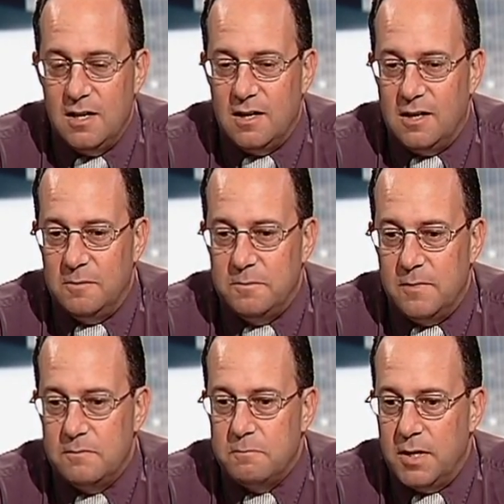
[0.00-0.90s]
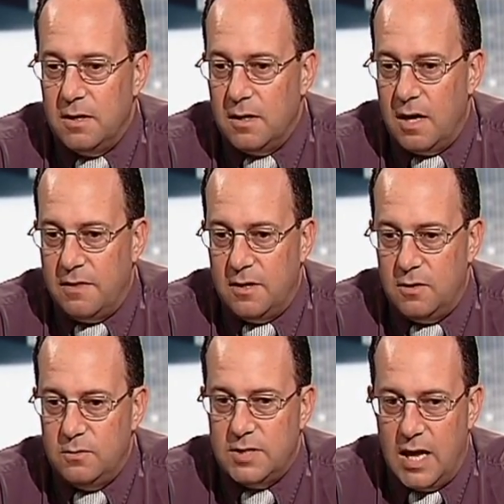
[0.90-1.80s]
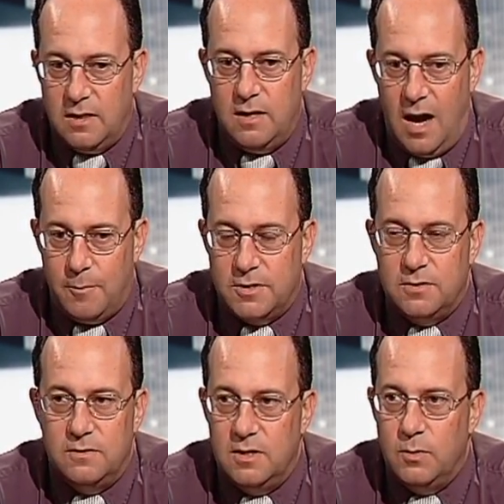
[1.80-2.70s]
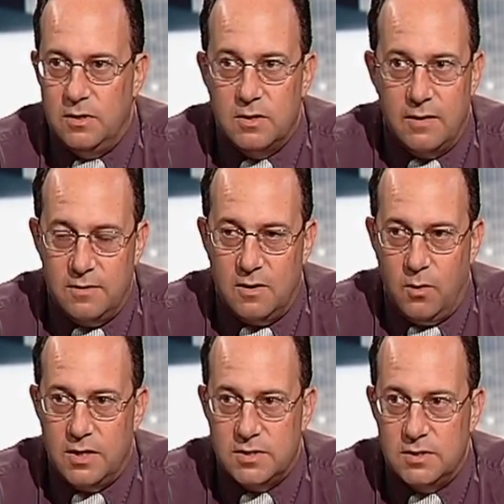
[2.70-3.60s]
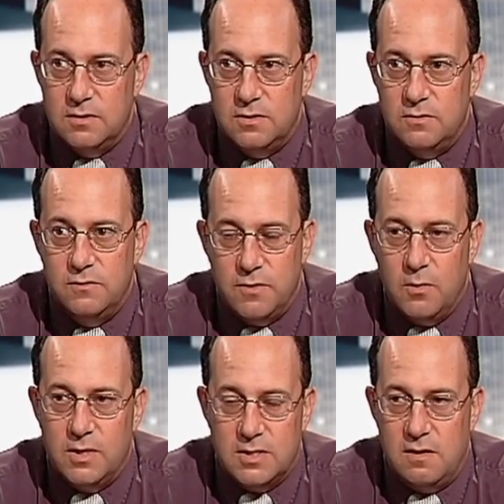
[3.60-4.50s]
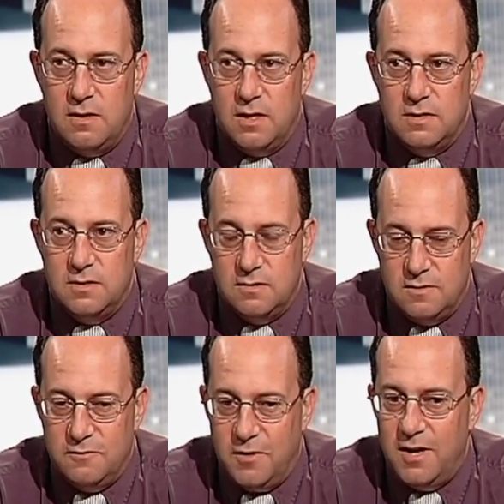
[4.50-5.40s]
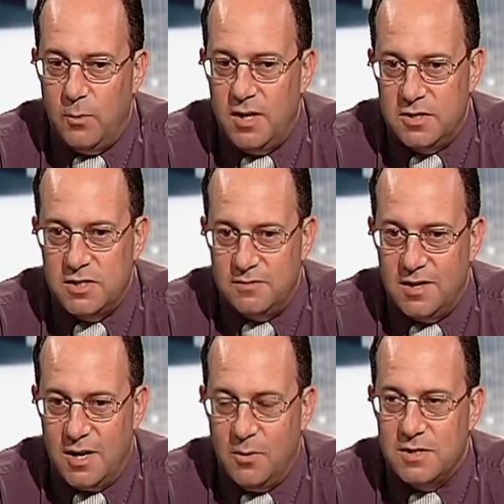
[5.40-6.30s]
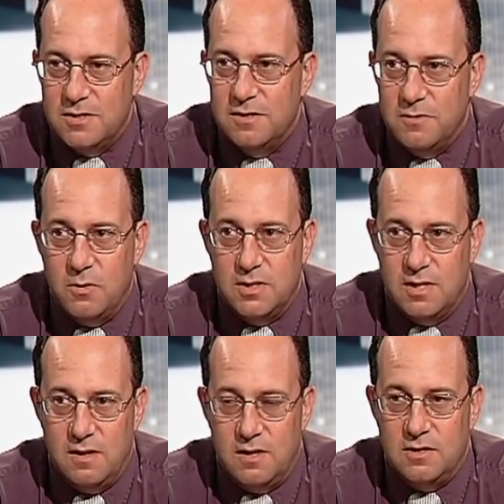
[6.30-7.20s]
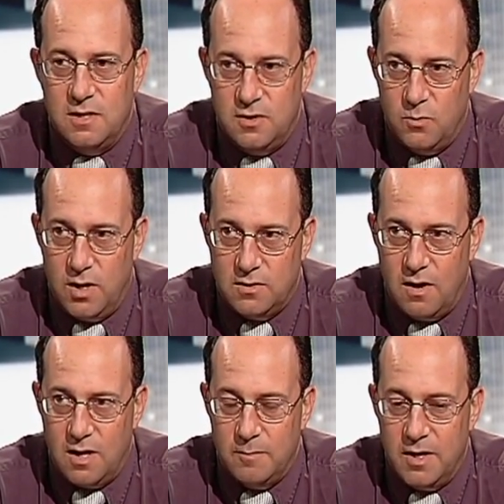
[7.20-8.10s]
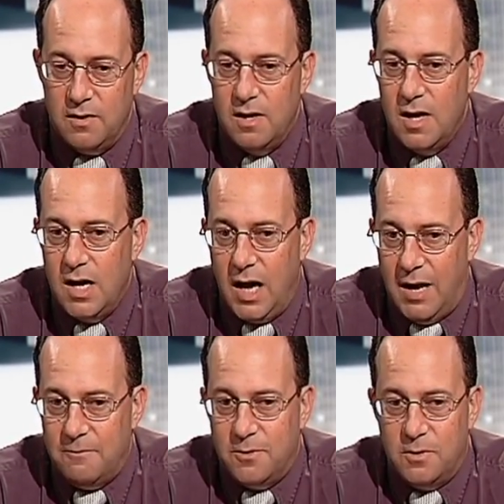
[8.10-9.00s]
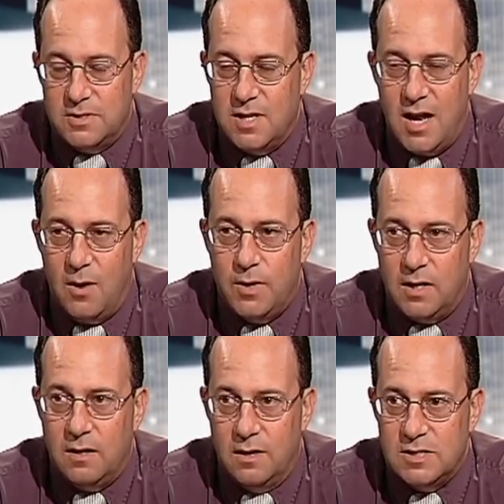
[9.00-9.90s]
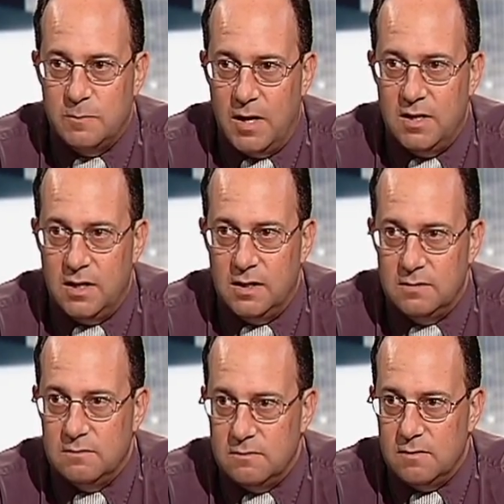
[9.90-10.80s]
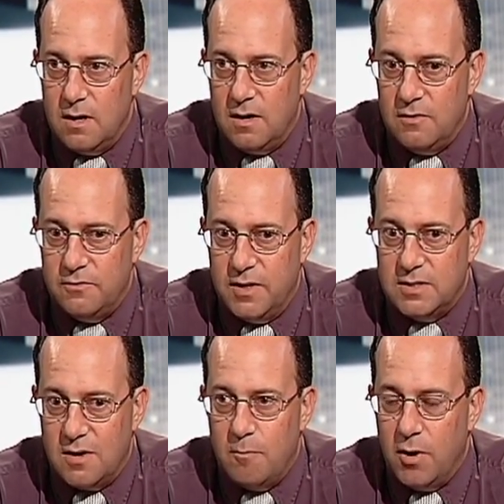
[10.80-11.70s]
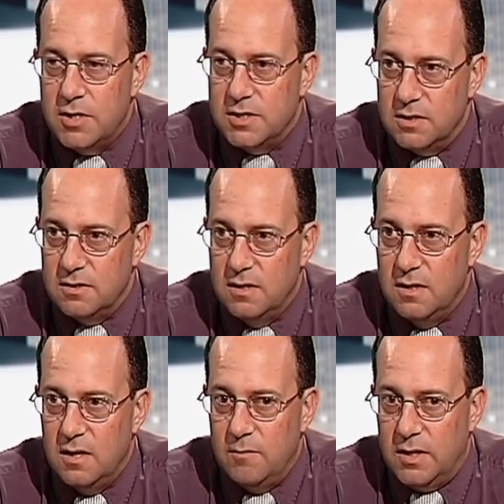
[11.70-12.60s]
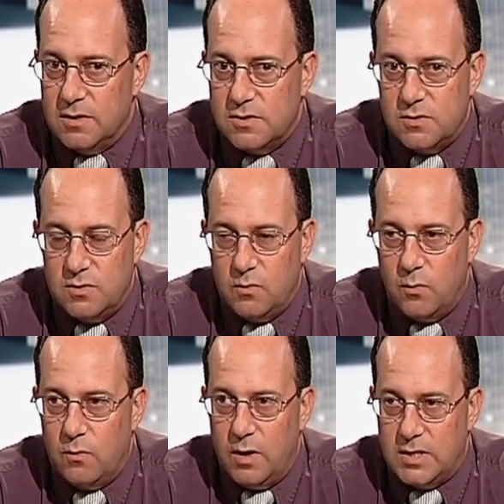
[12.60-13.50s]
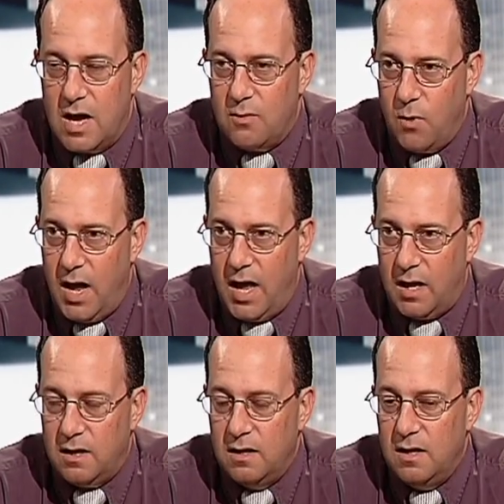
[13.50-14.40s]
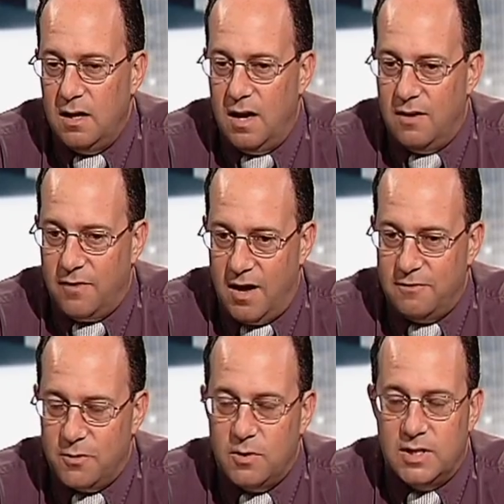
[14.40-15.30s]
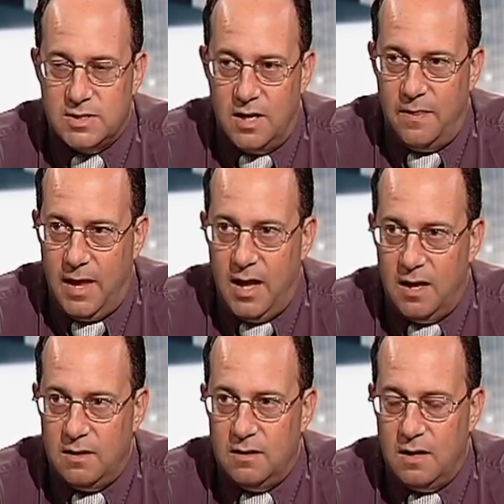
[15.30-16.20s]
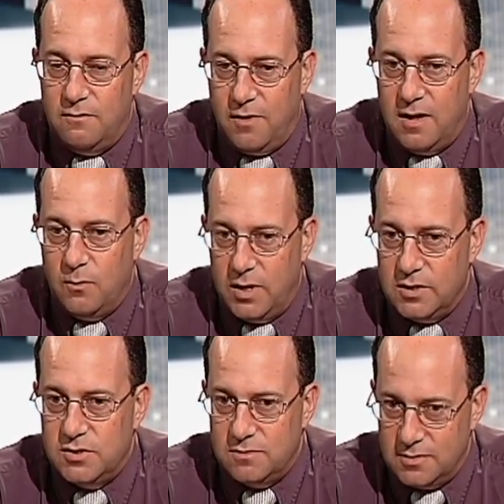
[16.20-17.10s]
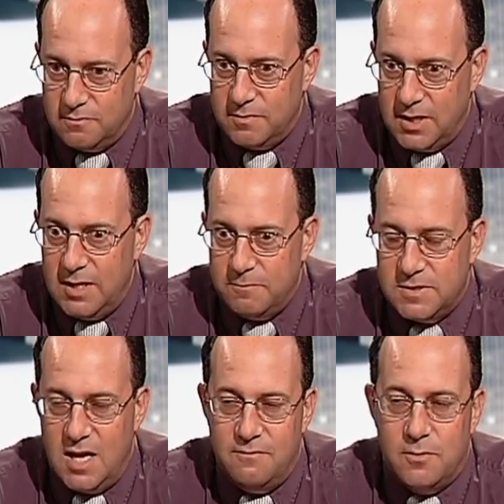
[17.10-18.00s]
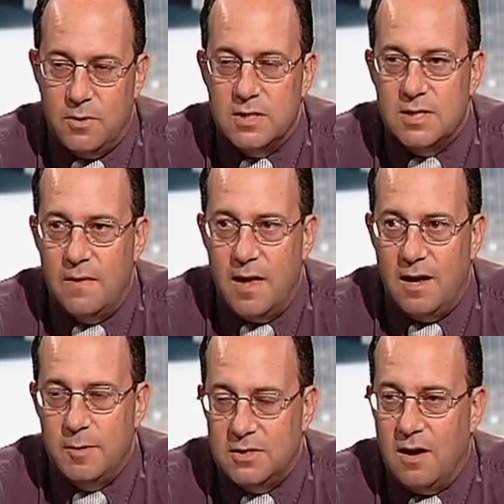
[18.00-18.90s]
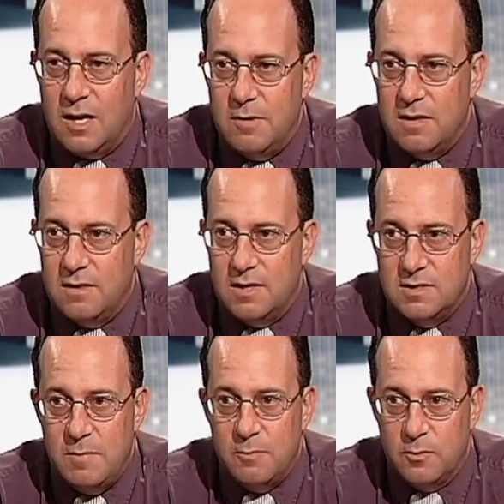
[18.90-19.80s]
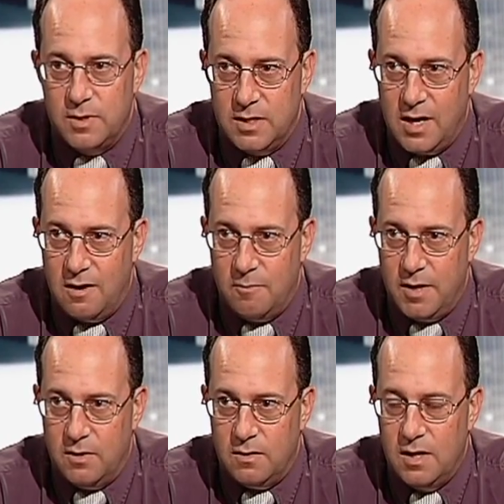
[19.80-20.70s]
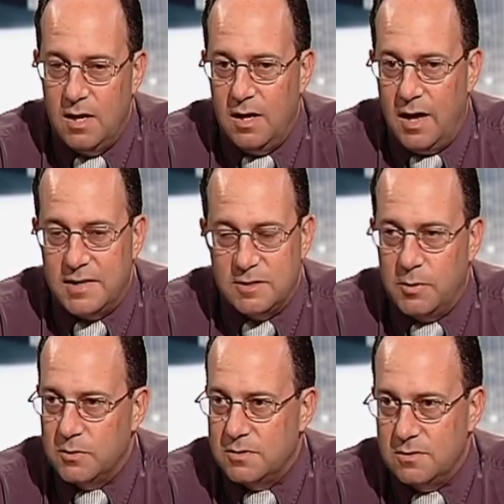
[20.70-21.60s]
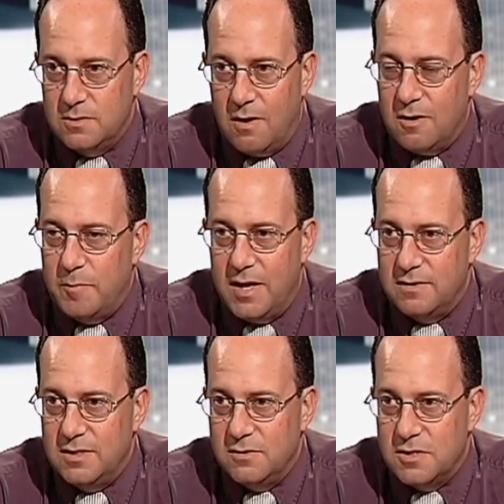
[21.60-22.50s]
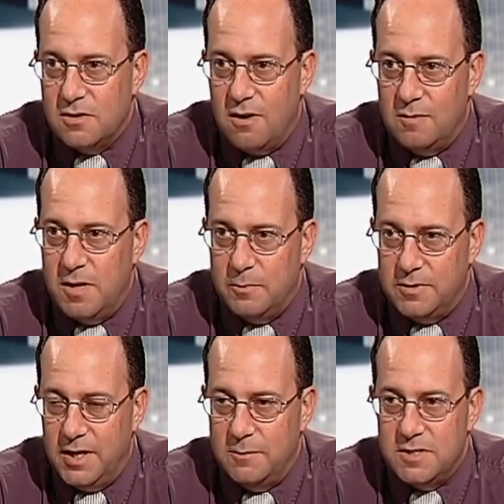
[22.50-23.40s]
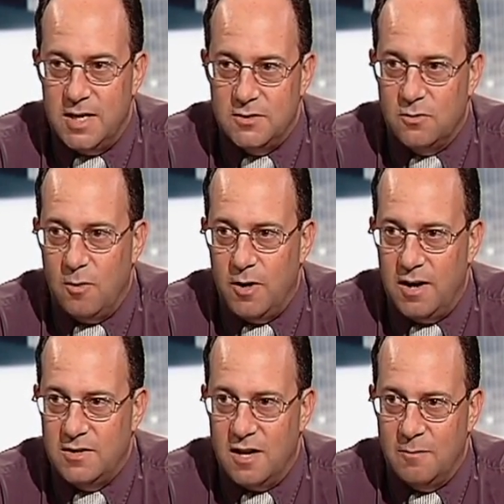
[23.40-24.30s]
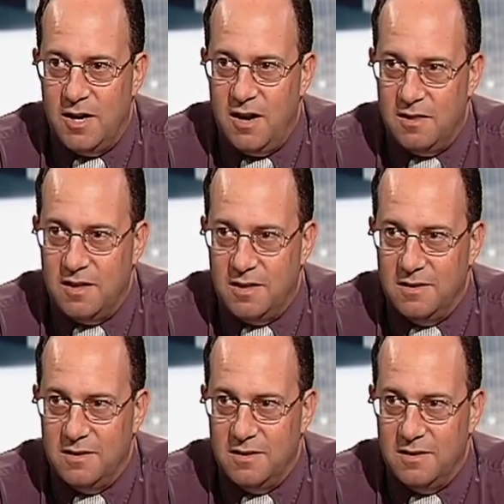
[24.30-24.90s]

But I think you take the opportunity when you're given a question to focus on the things, to find a way to shift that question to focus on the things that you want to talk about. I'm focused on how we can cut spending and fix our budget, because it's out of whack, and if I focus on that and find a way to stay focused on that, I'll be talking about the things that people really care about, as opposed to Carl Palladino just calling people names and Andrew Cuomo not talking about anything.